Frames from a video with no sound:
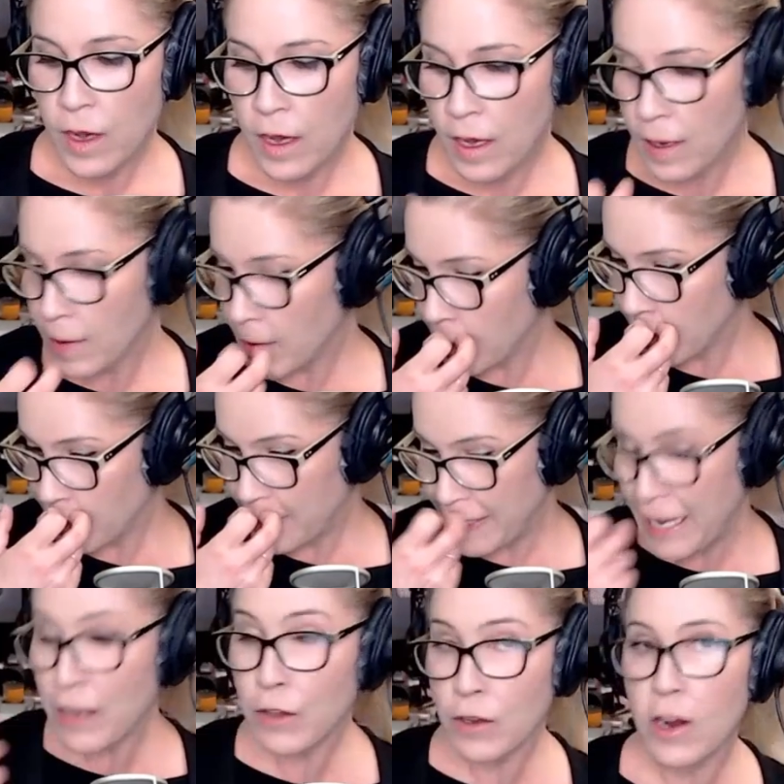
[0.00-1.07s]
uh,
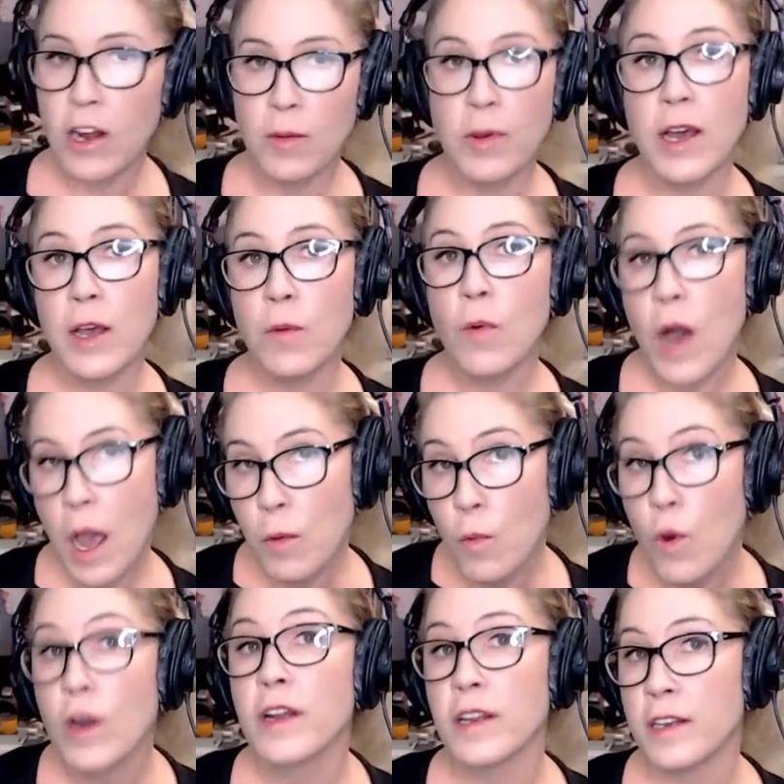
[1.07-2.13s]
tell Garbo I, I,
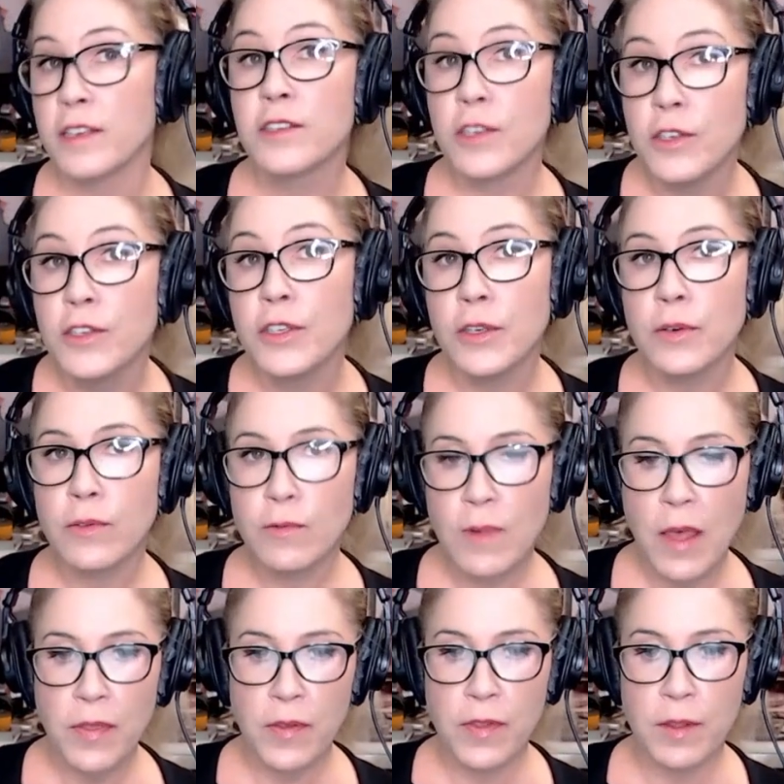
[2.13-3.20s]
wanted it to do
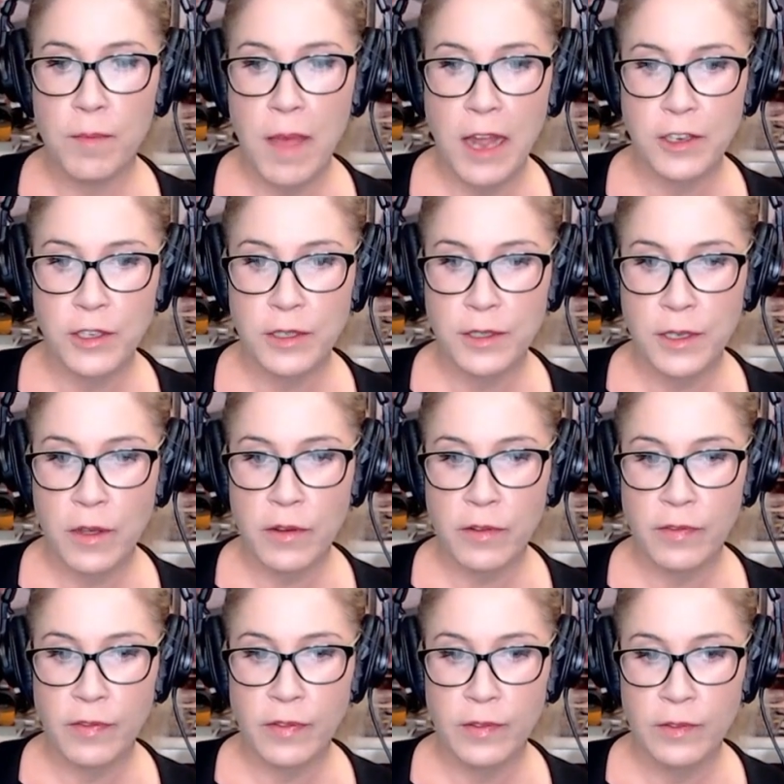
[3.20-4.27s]
rather than Match
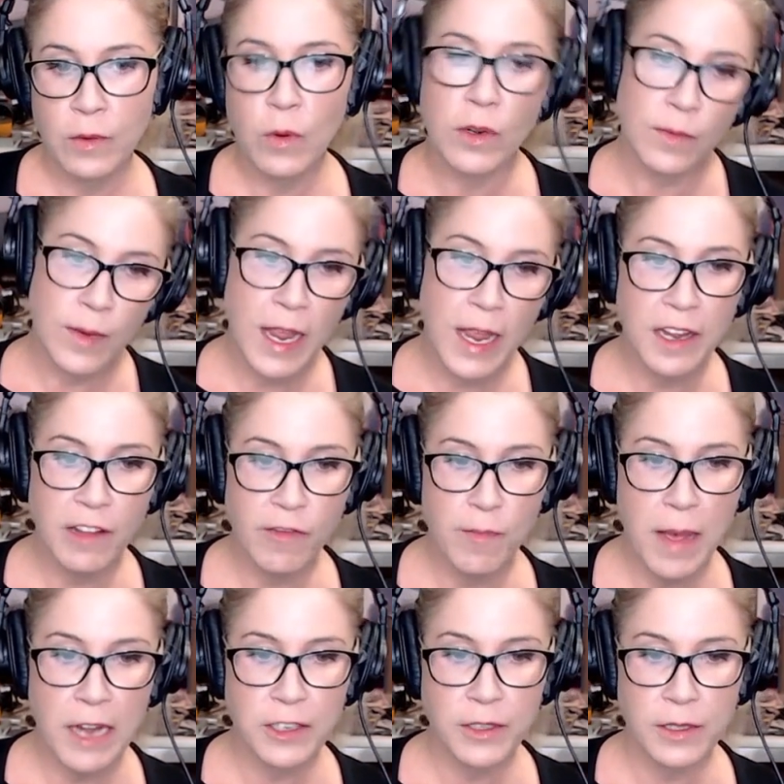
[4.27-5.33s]
itself or any of
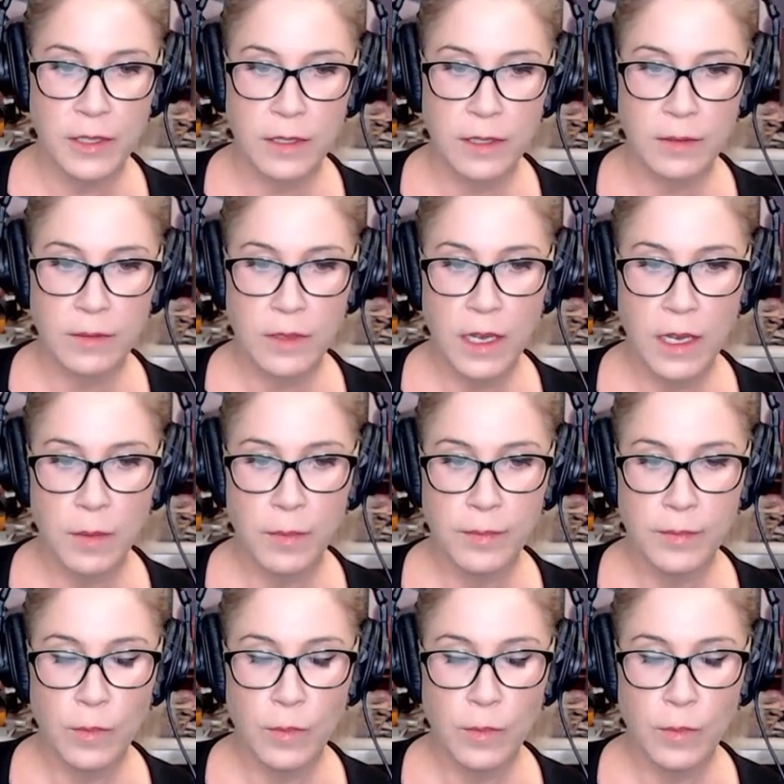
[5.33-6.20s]
Match's uh,